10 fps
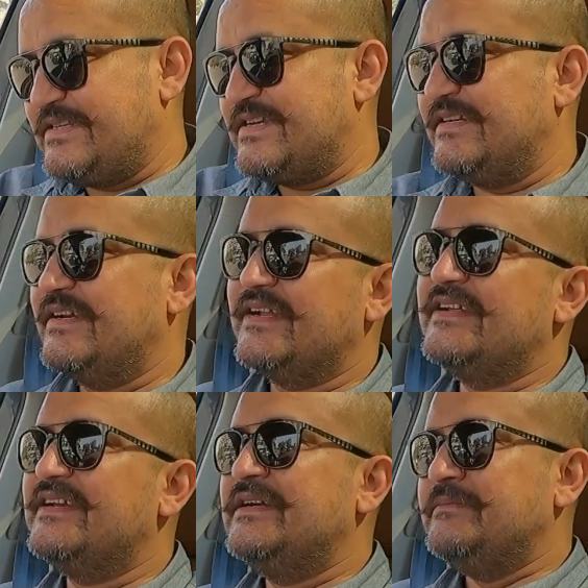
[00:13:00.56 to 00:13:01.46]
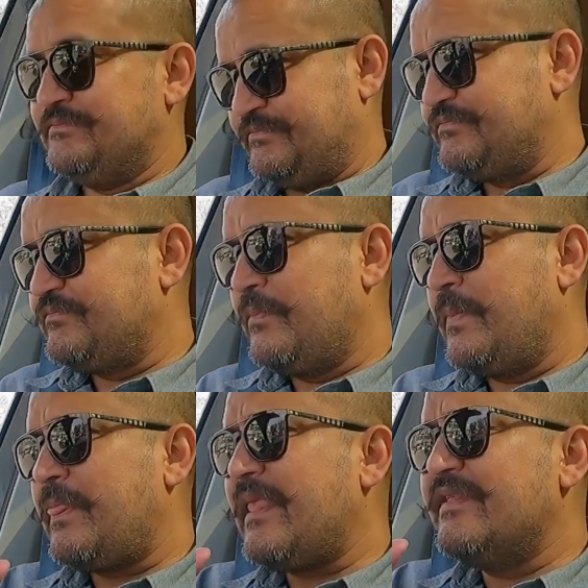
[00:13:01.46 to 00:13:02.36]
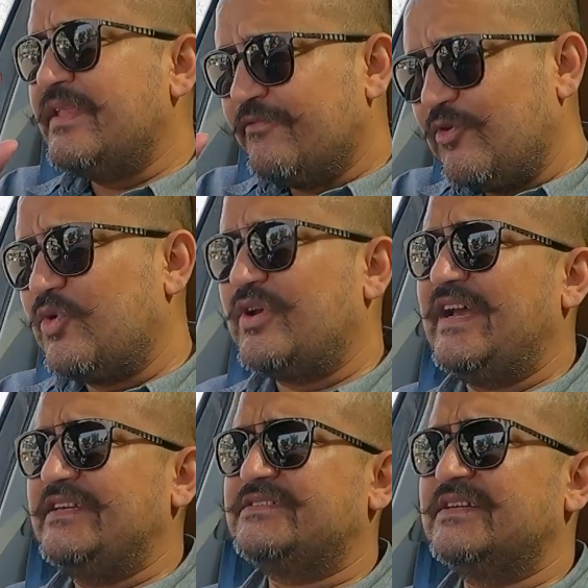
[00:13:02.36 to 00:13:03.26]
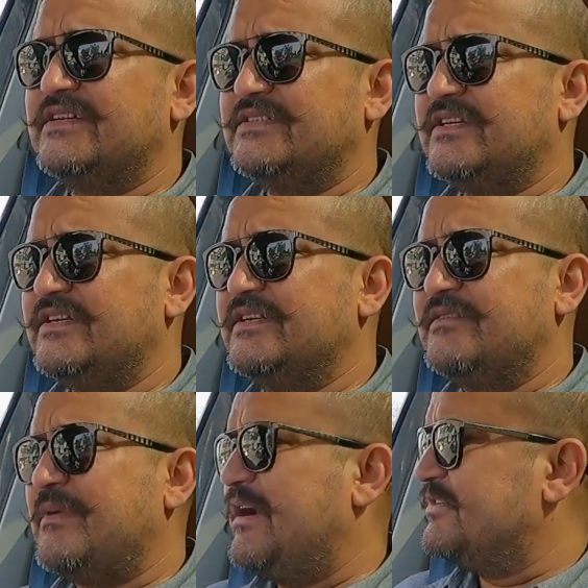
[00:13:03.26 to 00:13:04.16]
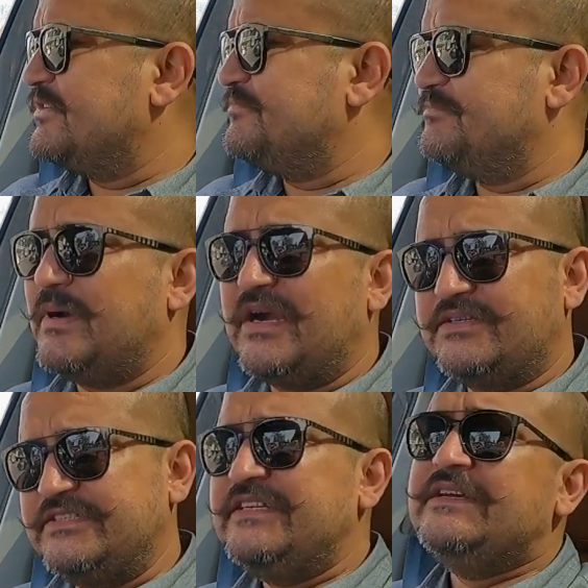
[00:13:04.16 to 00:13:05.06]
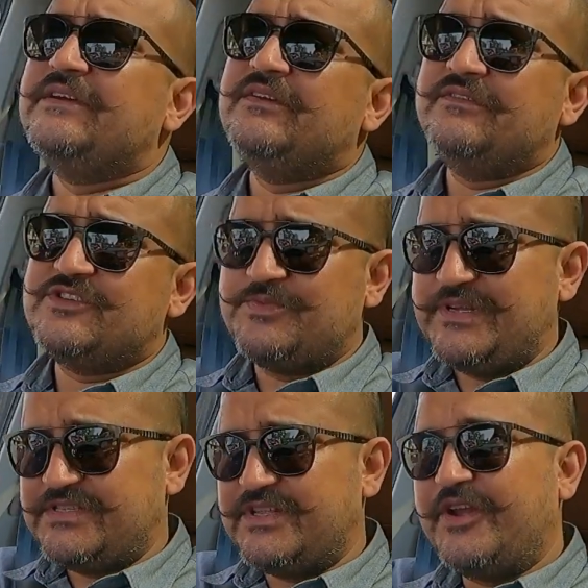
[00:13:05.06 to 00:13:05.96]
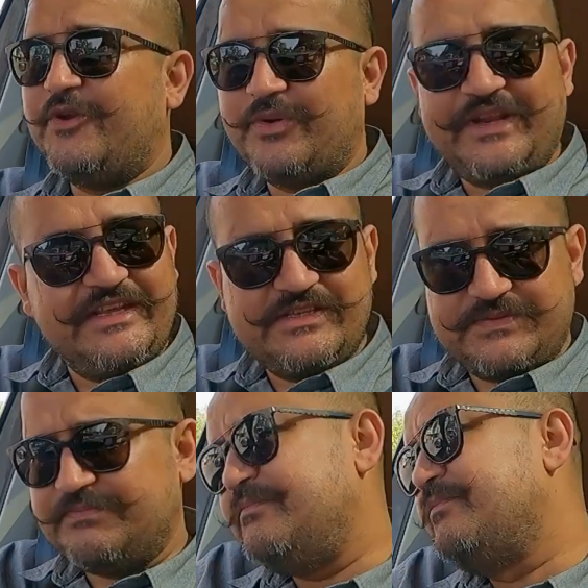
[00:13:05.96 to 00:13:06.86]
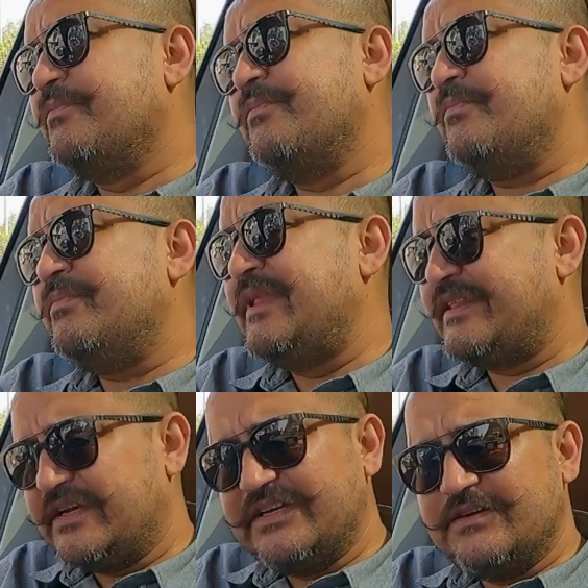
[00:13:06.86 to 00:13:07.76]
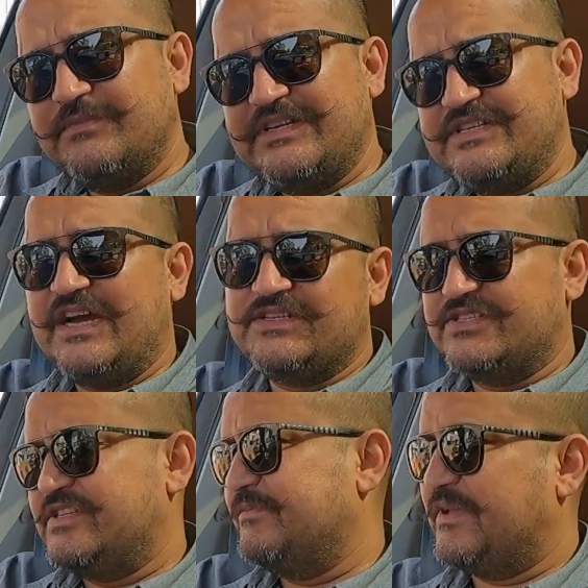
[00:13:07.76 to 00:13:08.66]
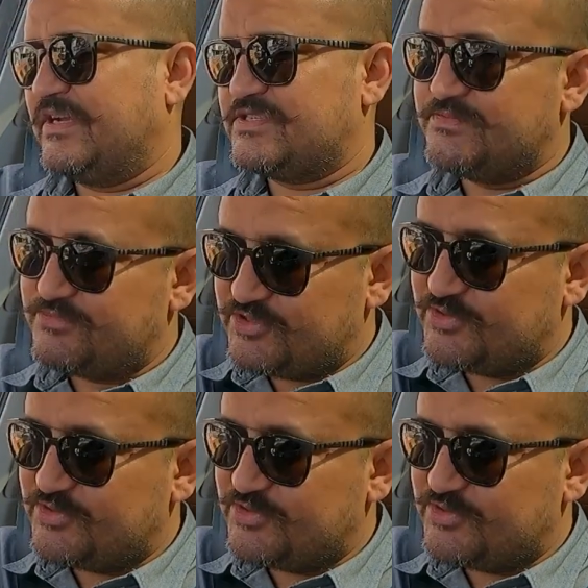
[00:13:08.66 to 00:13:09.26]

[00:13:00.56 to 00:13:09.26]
I said earlier, they've localized a certain amount of parts, which means the duties that the government charges them, the customs